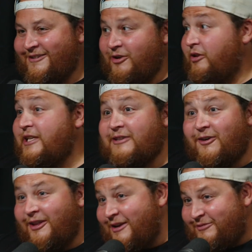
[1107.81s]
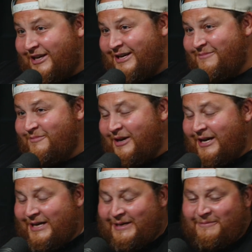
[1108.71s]
or at least our
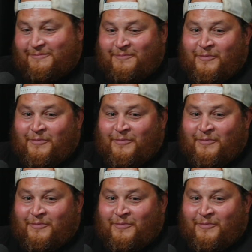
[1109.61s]
lifetime.